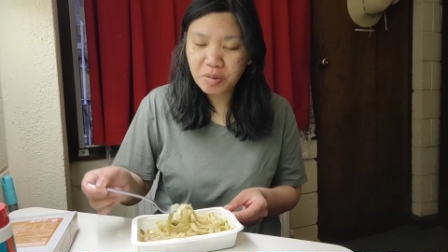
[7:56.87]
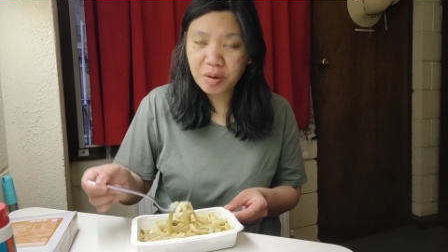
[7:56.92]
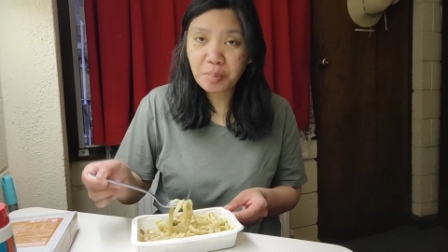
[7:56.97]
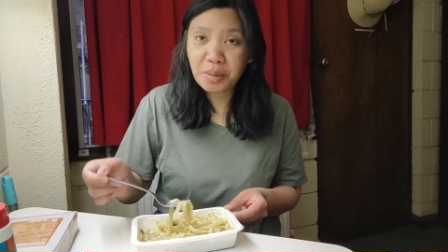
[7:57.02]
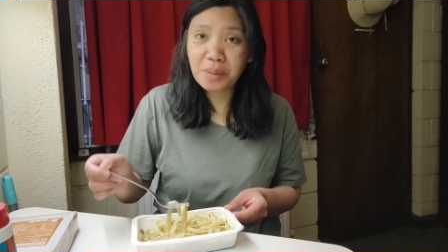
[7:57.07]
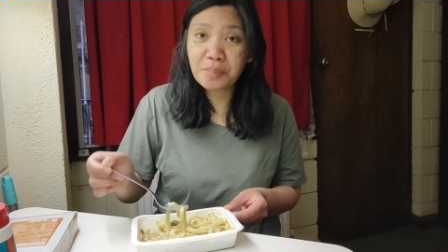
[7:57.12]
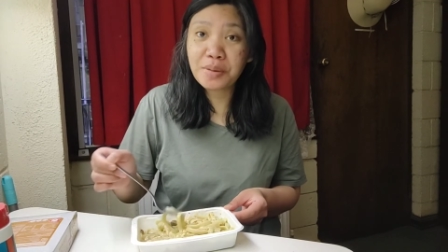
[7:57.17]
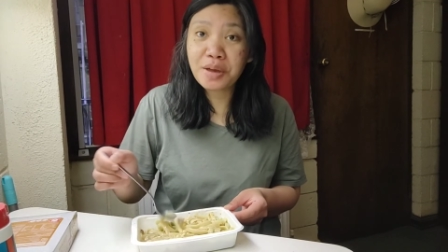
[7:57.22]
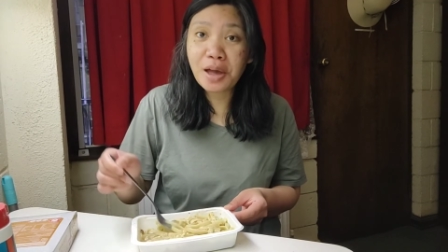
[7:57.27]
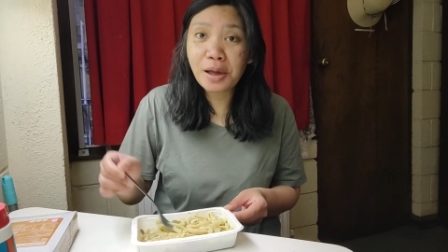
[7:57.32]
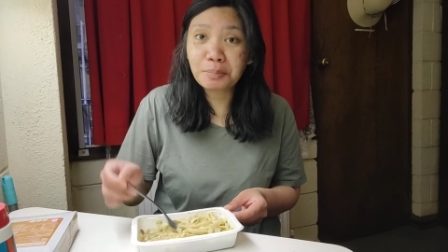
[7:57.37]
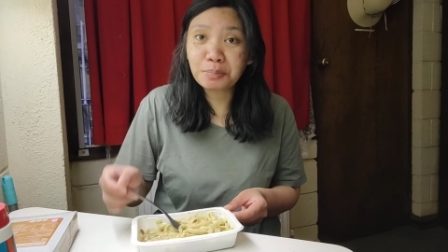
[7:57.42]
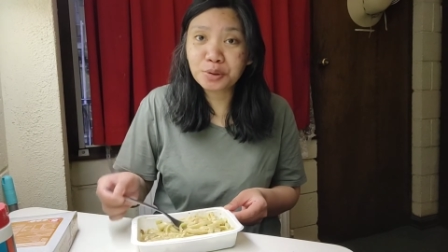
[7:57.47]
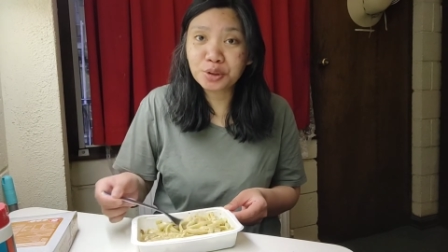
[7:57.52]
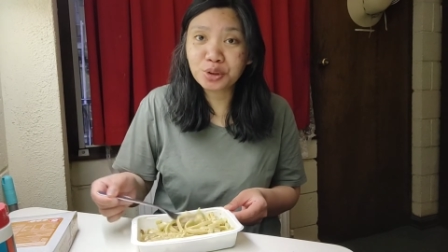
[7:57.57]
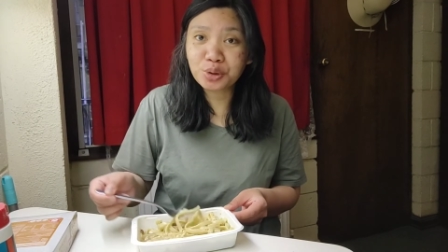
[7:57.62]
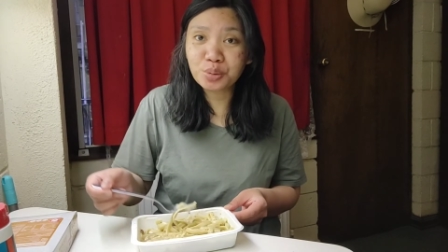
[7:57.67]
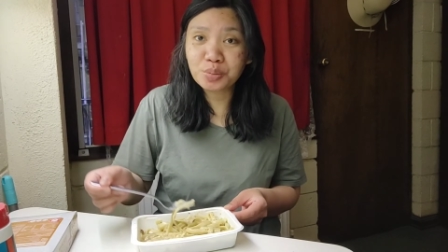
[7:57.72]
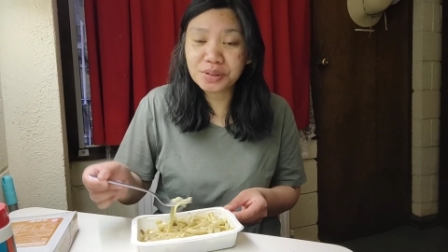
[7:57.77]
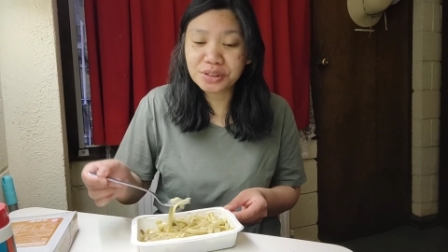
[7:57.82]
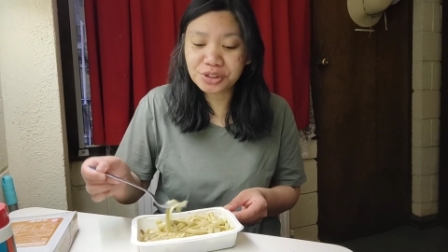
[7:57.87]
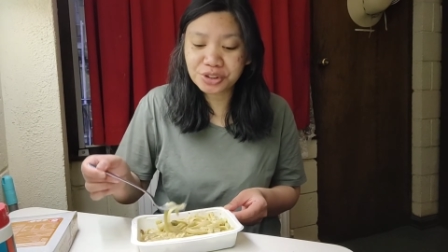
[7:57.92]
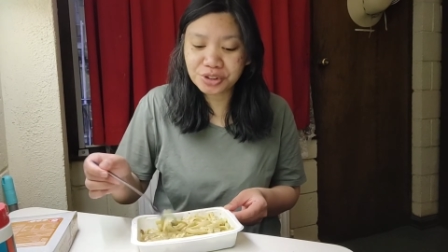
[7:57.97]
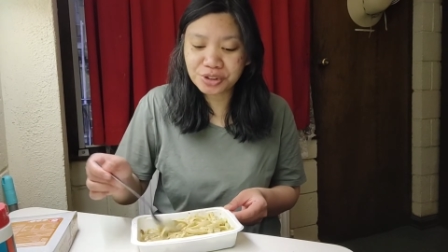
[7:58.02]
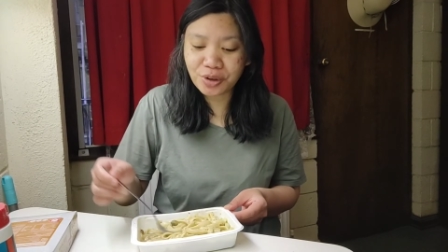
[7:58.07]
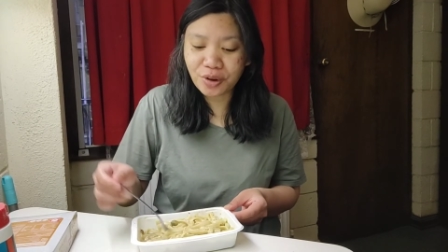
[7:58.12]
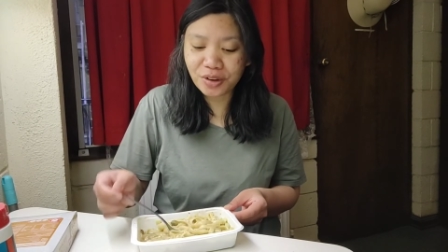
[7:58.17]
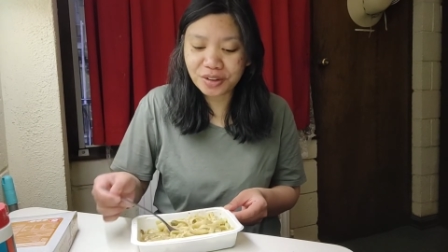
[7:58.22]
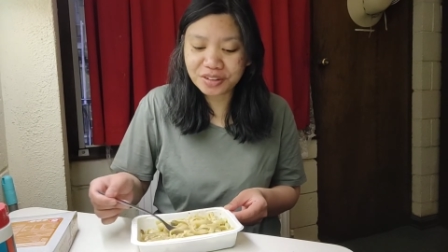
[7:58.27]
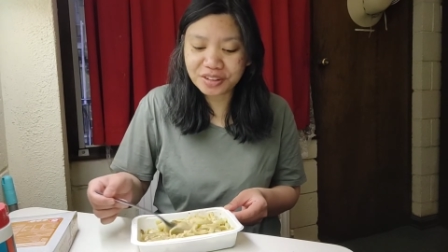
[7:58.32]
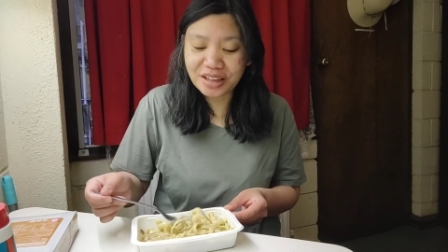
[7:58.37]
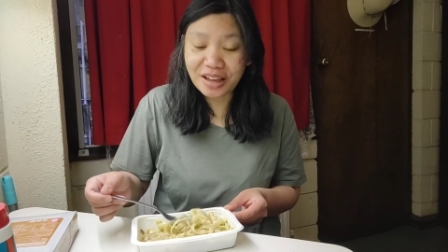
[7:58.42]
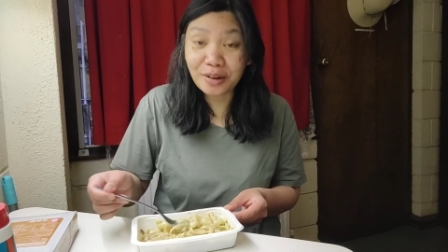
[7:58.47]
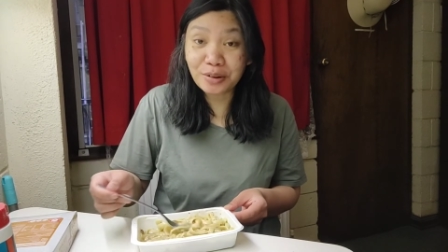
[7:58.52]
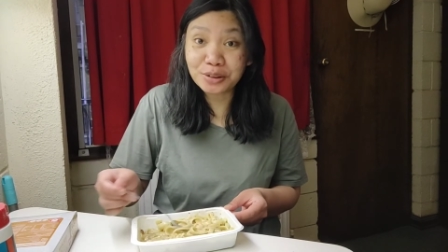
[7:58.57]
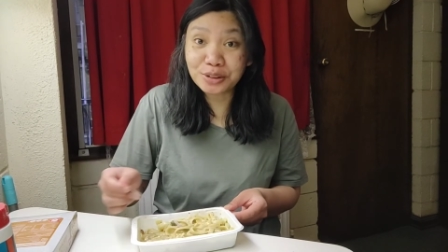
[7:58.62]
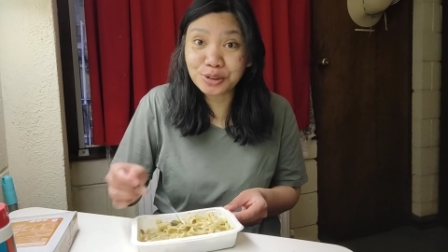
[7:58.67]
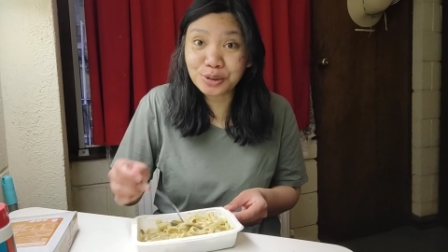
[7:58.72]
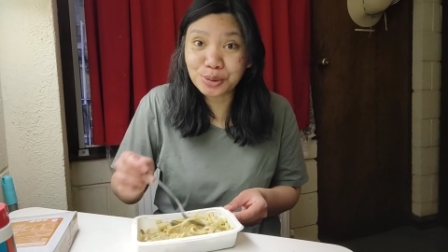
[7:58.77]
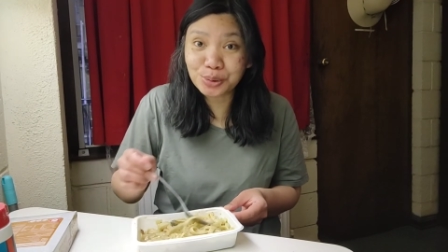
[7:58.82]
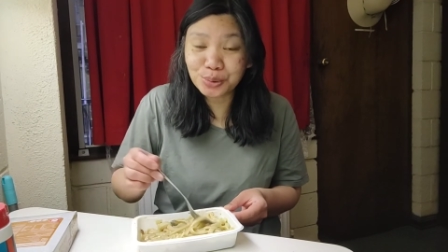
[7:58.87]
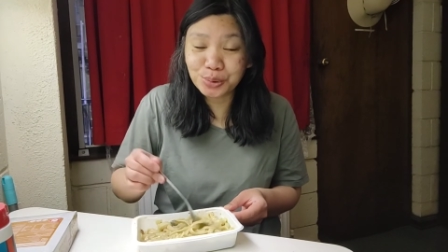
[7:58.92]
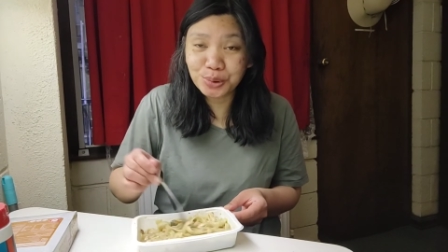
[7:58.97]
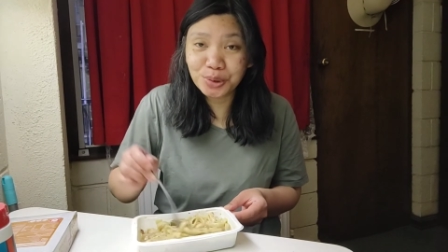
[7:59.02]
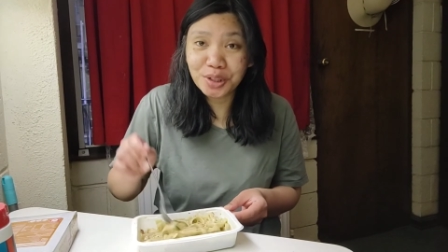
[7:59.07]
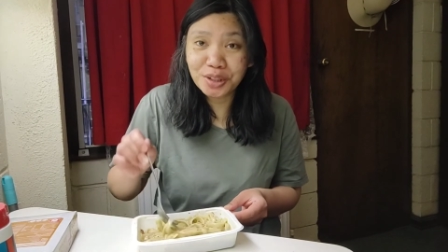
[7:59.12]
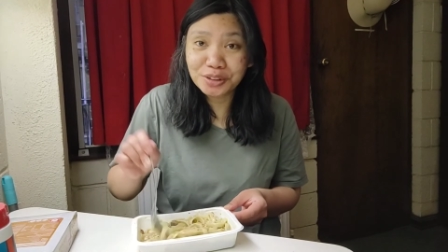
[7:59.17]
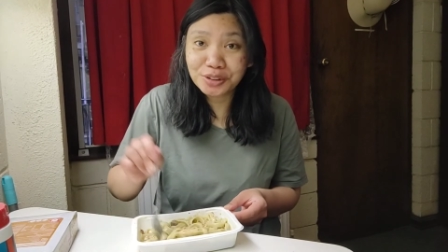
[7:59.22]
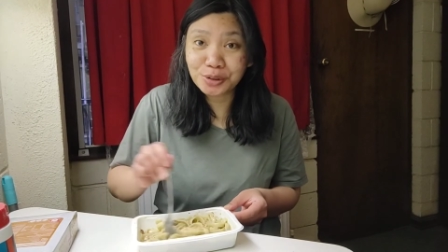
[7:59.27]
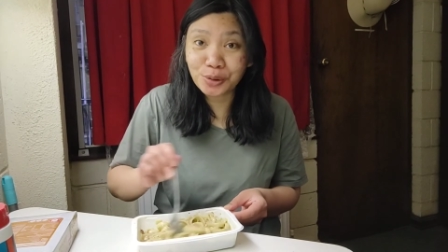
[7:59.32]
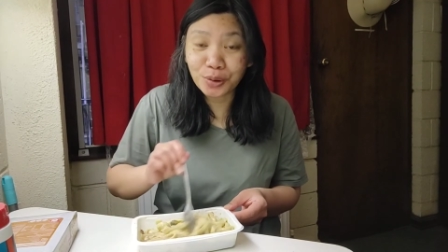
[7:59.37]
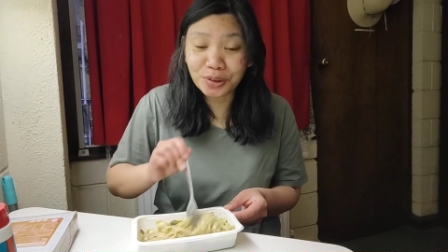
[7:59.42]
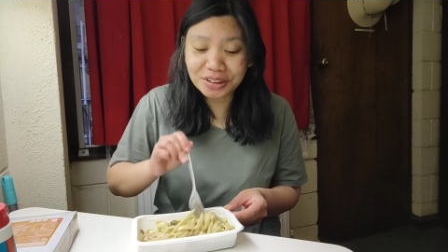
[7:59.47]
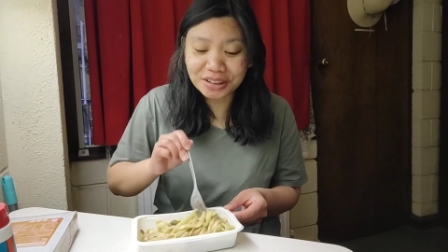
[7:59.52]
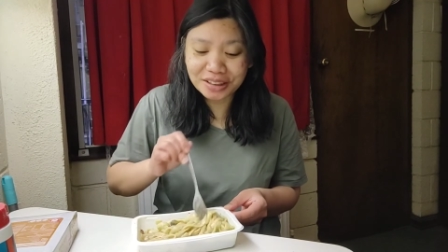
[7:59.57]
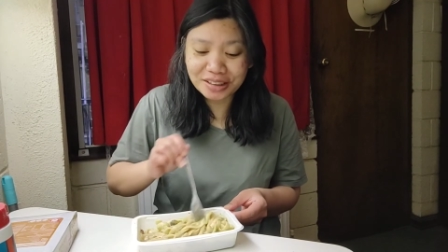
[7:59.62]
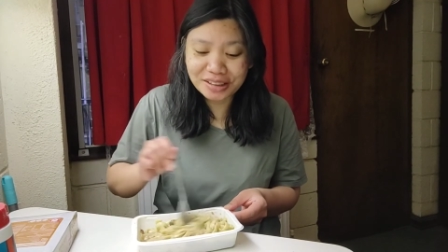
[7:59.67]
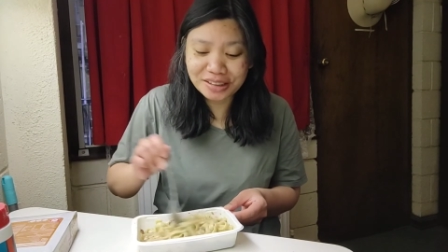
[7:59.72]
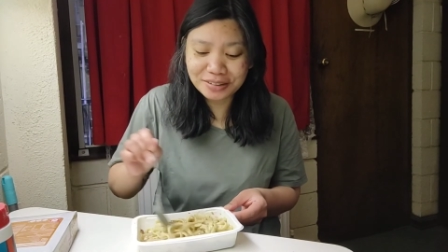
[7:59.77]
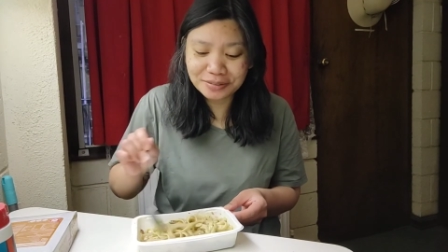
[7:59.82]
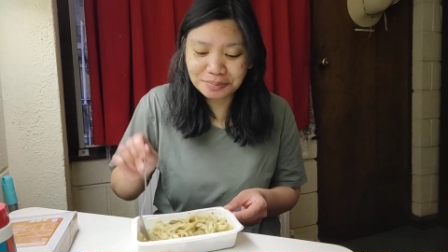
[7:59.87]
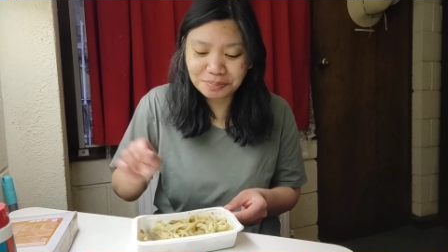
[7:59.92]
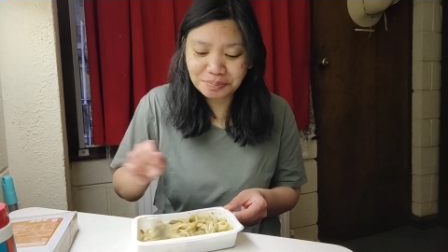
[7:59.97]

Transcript: Maybe I put too much salt. Now it's too salty.